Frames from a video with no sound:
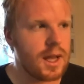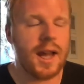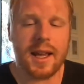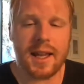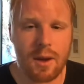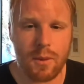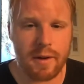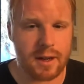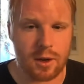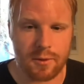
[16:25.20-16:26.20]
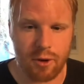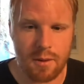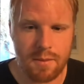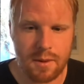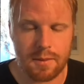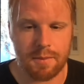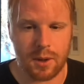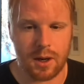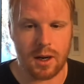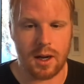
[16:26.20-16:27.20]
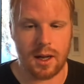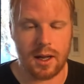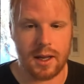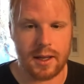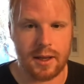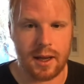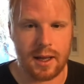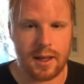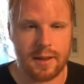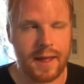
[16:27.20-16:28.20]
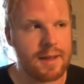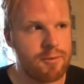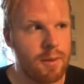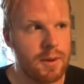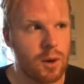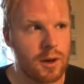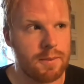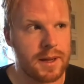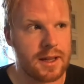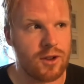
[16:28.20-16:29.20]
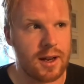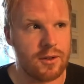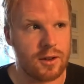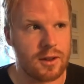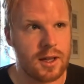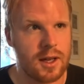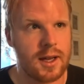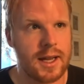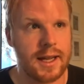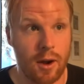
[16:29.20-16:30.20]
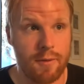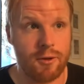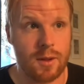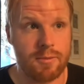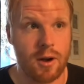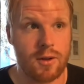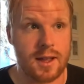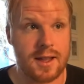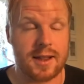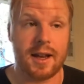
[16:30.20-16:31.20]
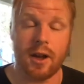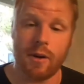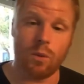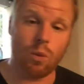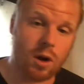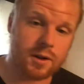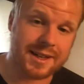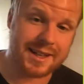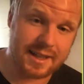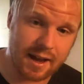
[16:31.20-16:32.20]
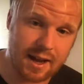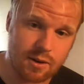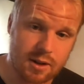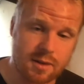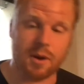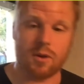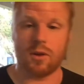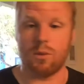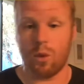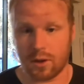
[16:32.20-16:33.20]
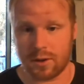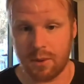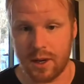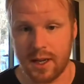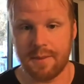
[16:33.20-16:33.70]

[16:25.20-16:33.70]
I get where it comes from, but yeah, that's probably one of the biggest challenges in going through the process. It's like knowing what to leave out as opposed to what to put in.